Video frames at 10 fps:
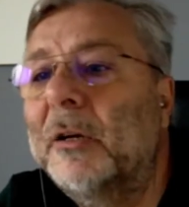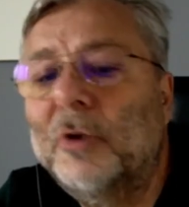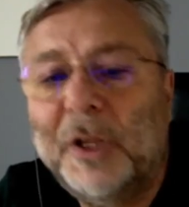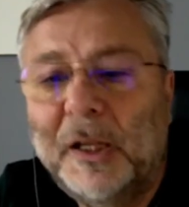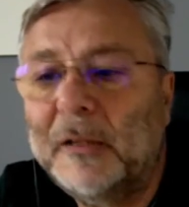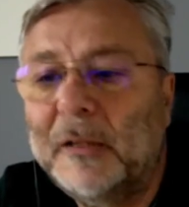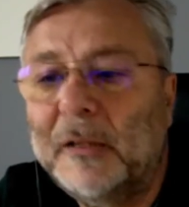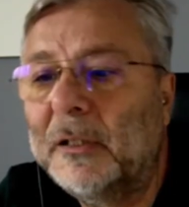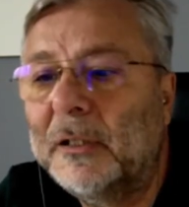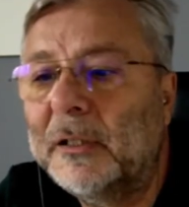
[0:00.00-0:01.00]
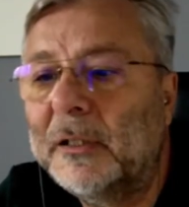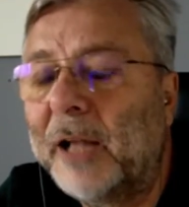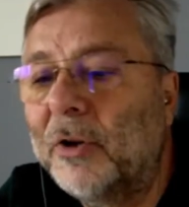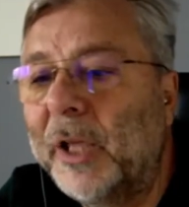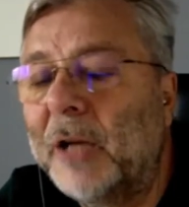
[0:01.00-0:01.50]
Who did it?
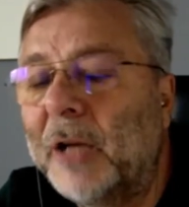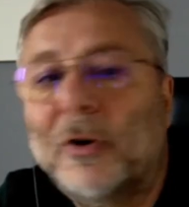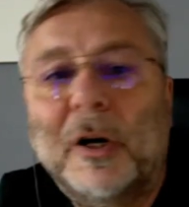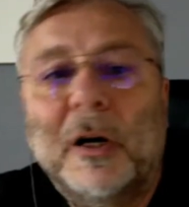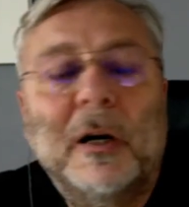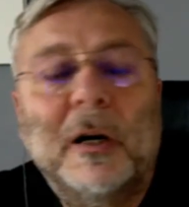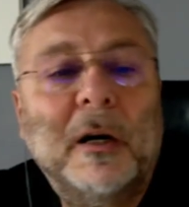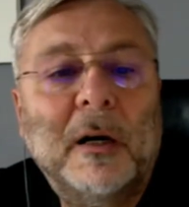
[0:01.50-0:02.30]
Dan Dorian or?